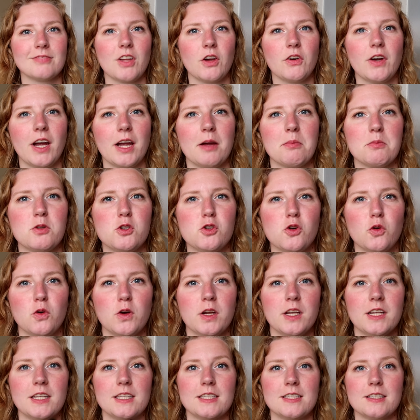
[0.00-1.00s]
Okay, I'm
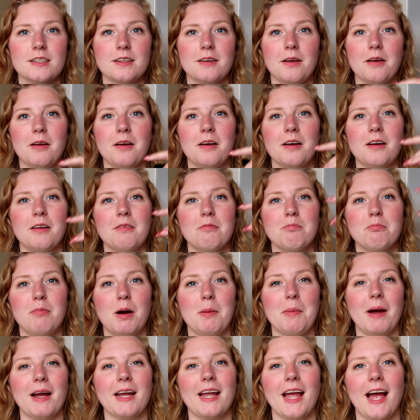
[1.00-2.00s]
joined by
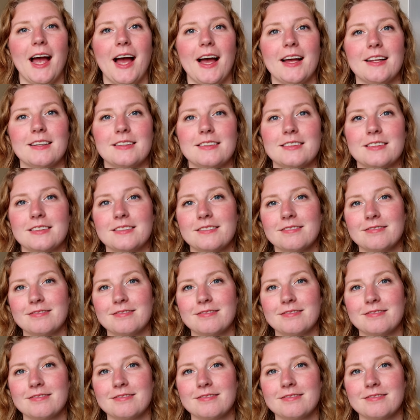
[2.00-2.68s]
my cat.